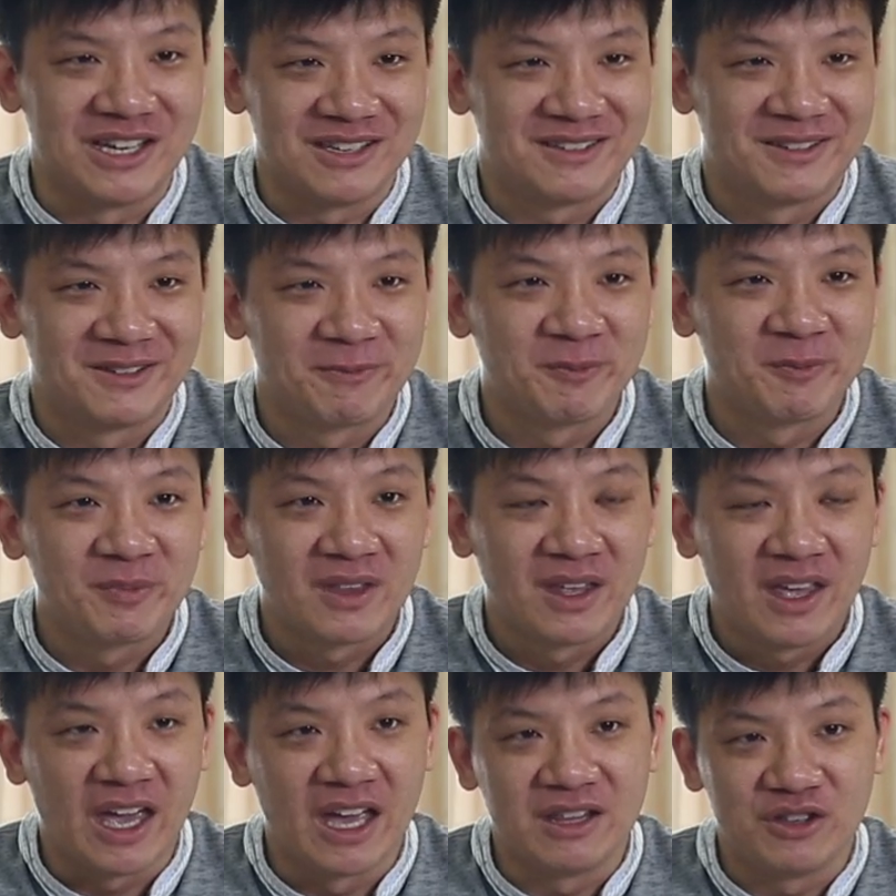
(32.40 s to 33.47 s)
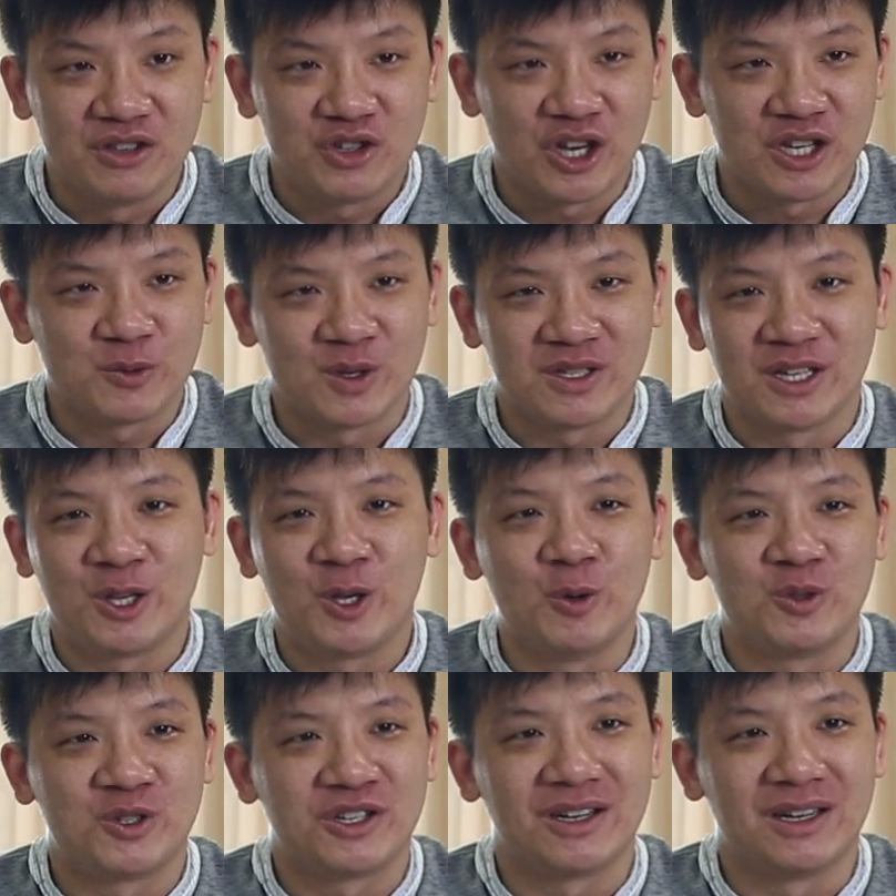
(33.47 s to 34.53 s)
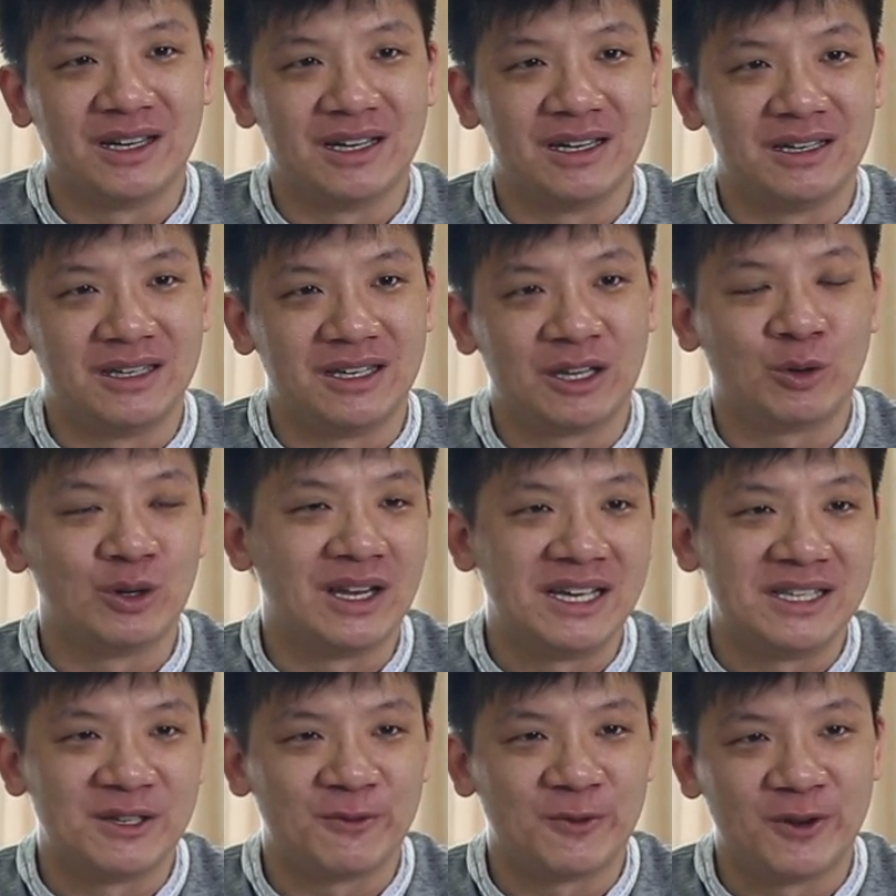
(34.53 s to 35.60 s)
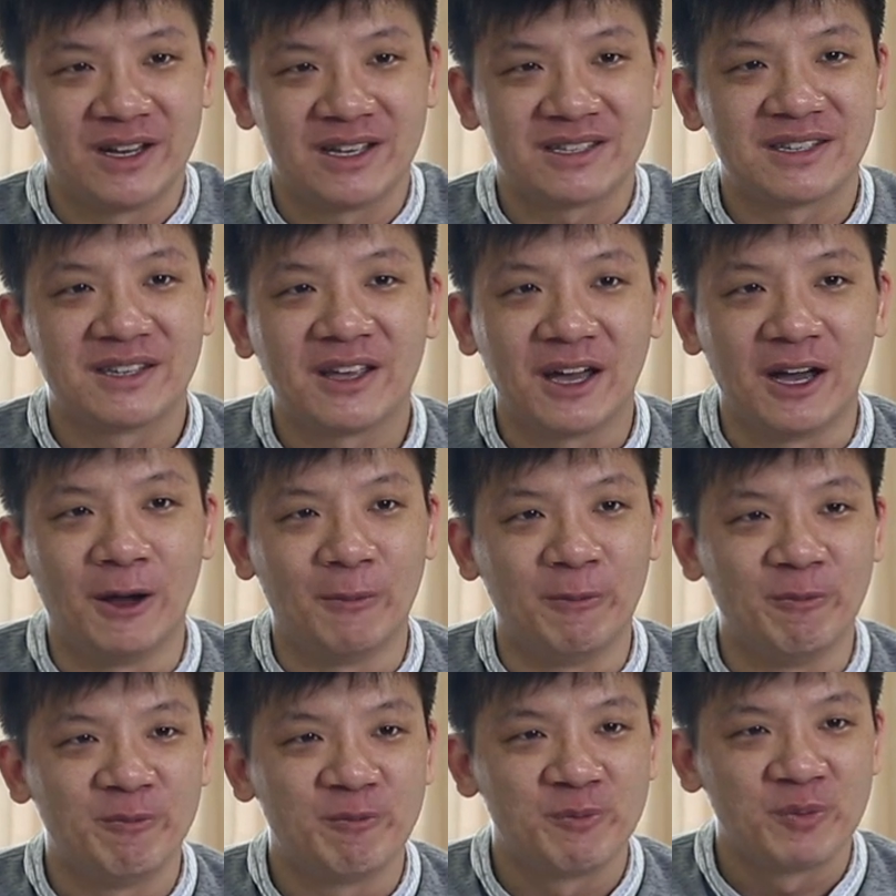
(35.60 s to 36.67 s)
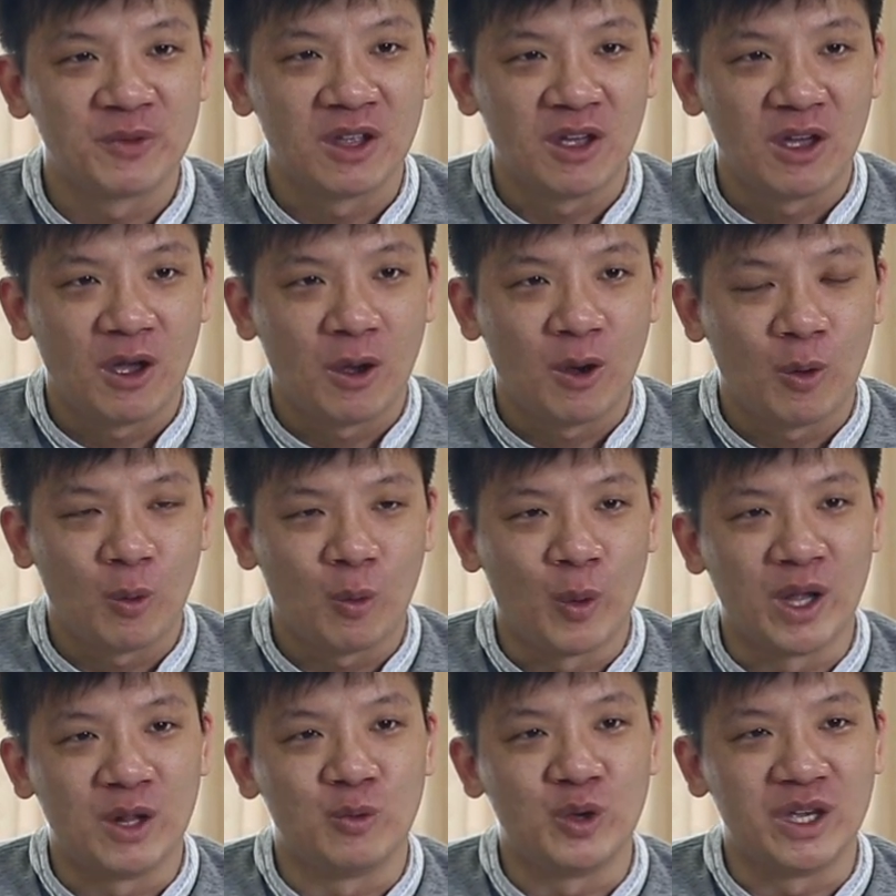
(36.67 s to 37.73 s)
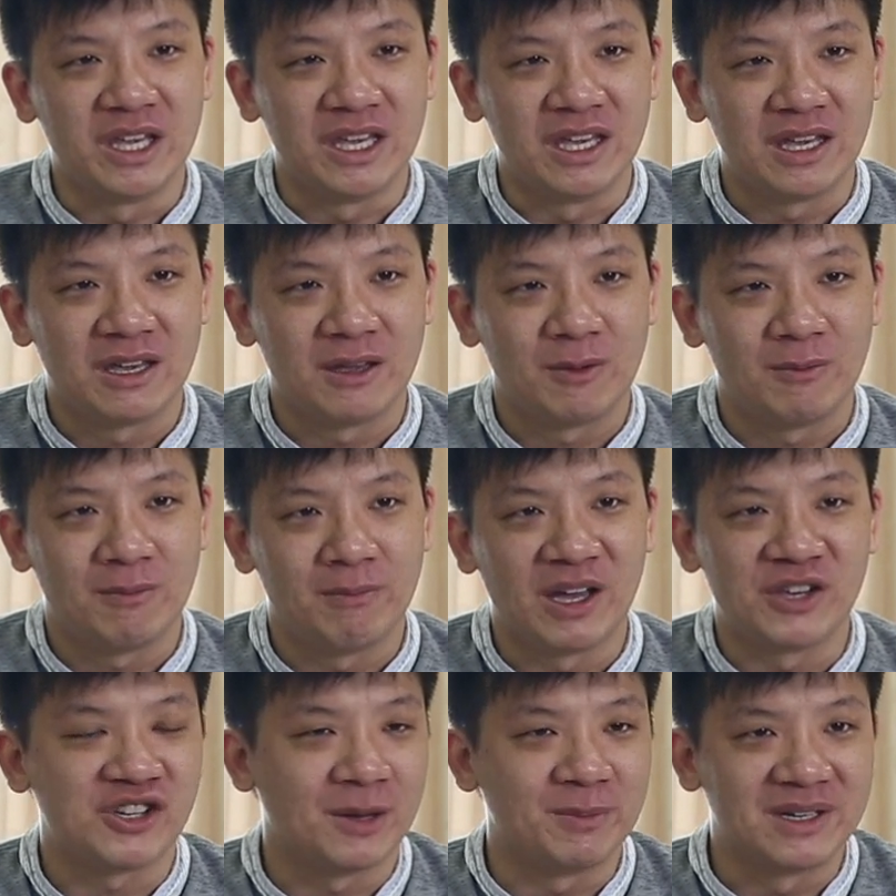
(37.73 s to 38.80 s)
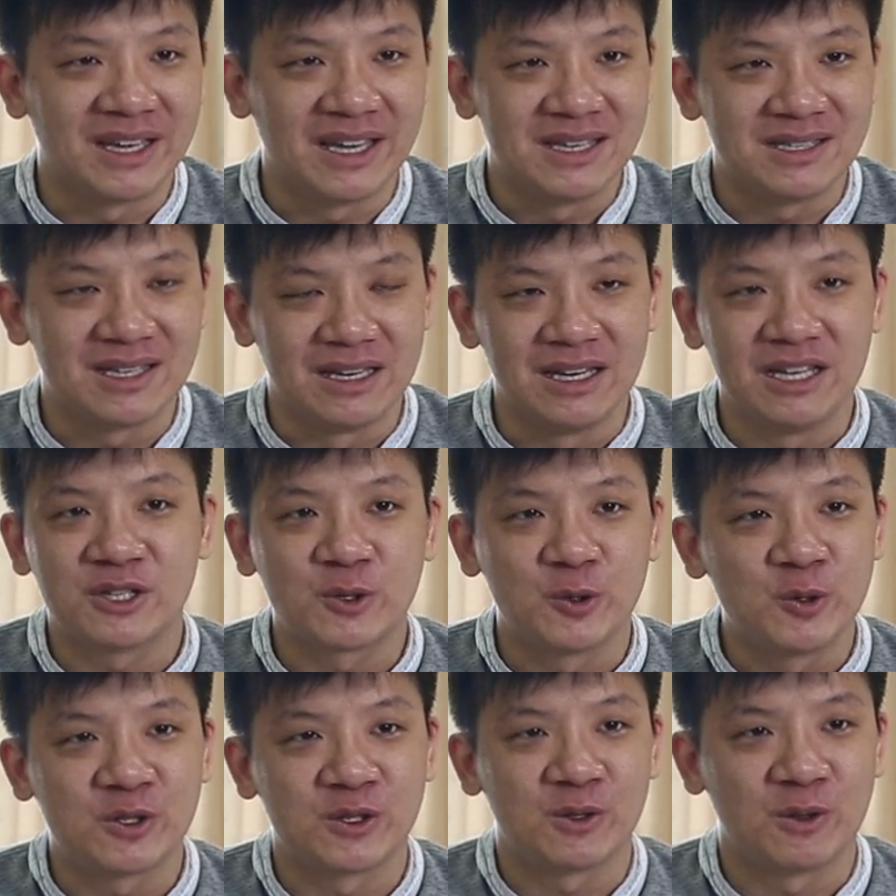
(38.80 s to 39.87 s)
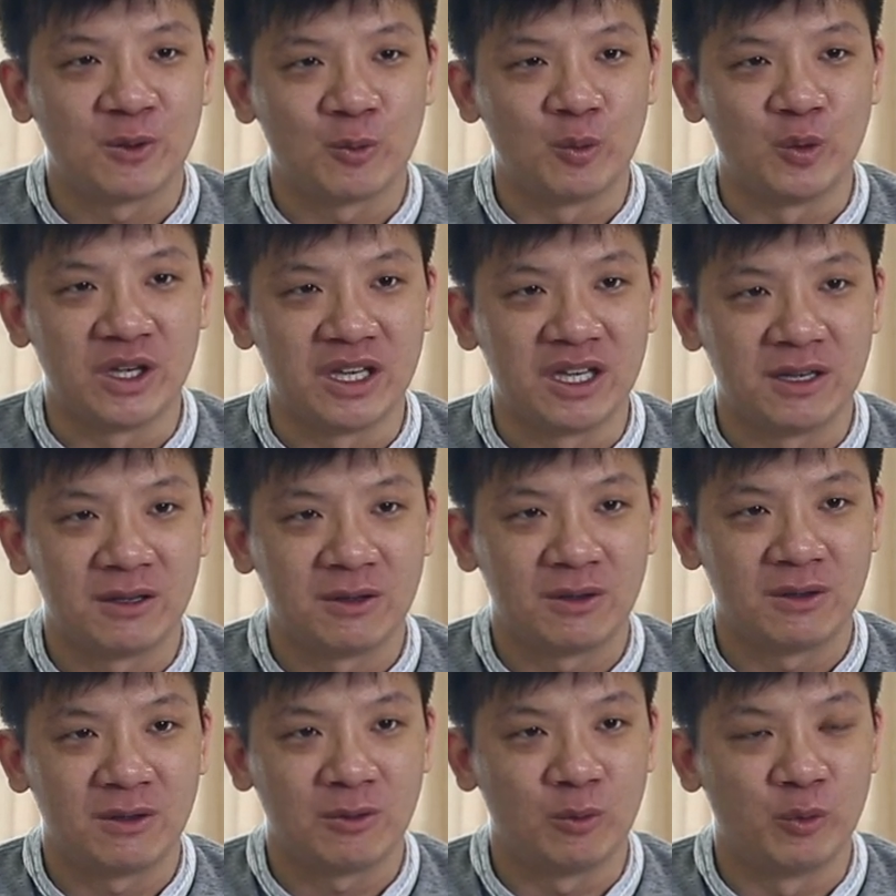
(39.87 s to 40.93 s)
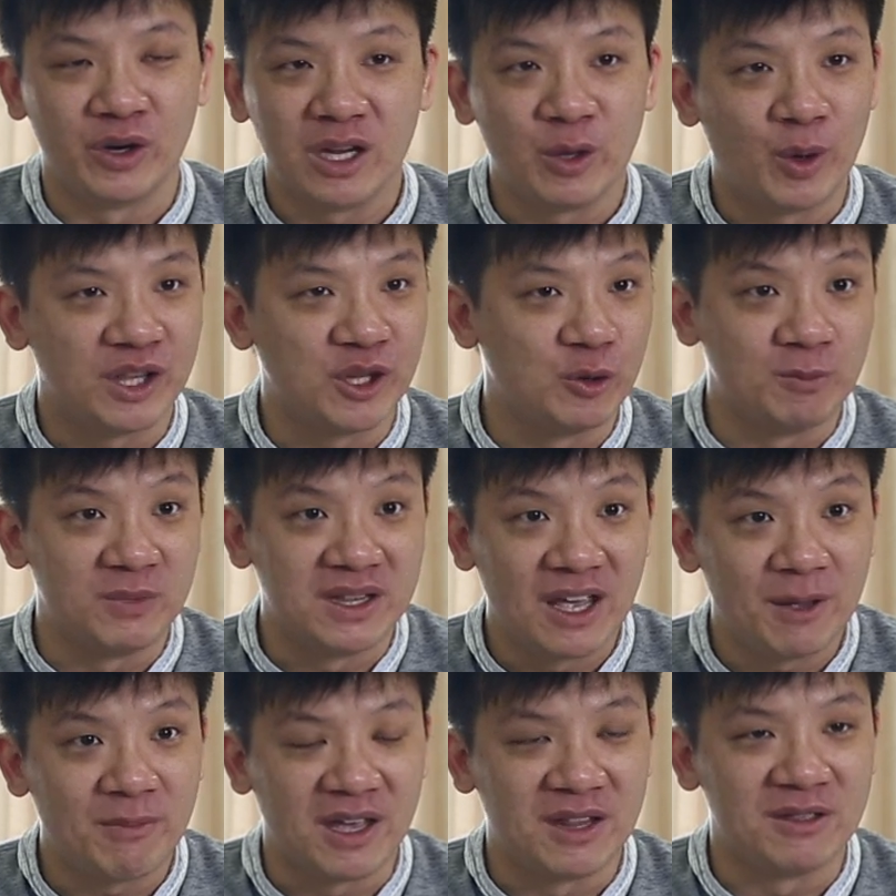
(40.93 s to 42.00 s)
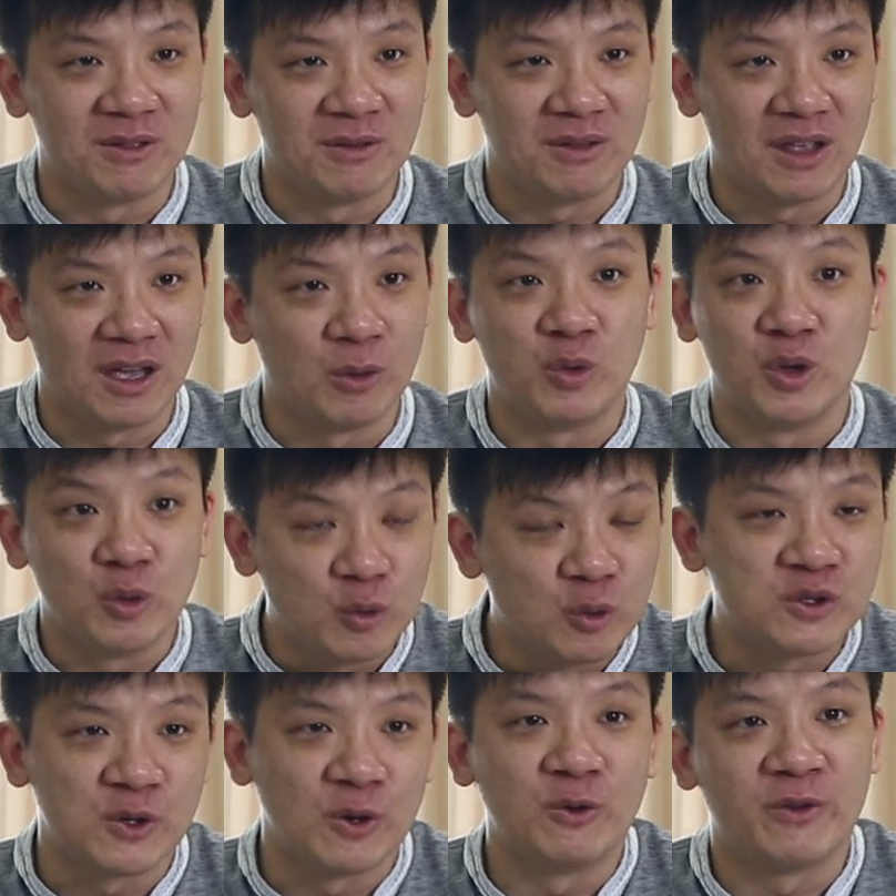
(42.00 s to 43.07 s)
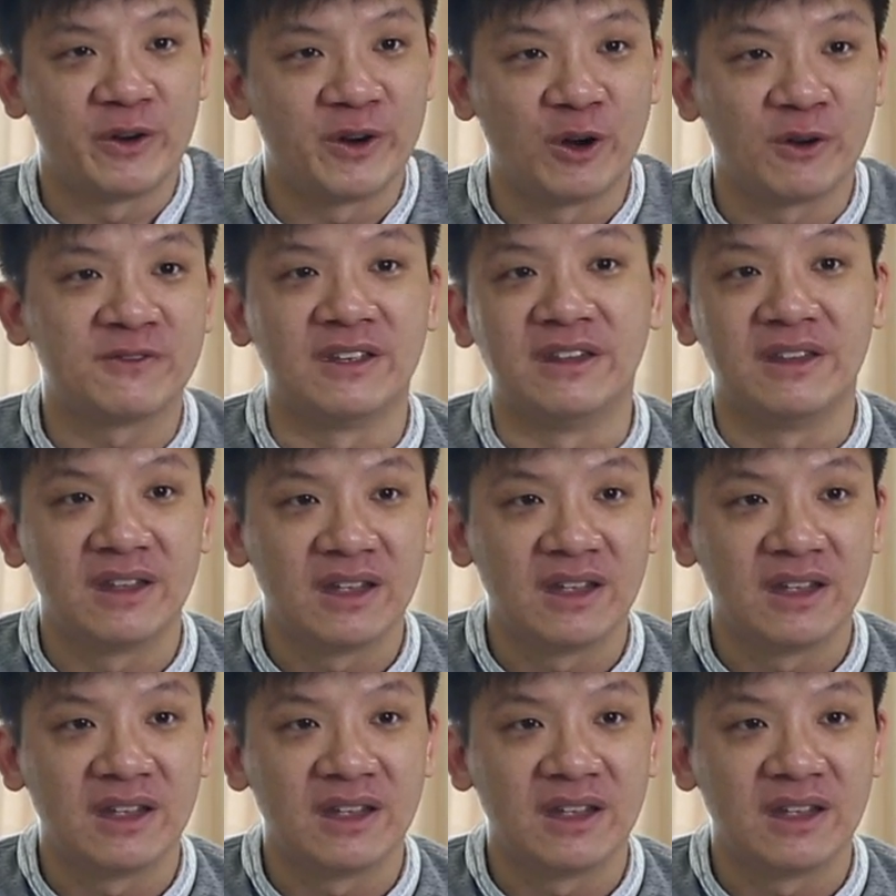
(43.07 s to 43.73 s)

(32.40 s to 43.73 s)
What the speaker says: chess. And chess was a huge equalizer for us. When we match up against the elite schools, we really wanted to beat them, and we do so very often.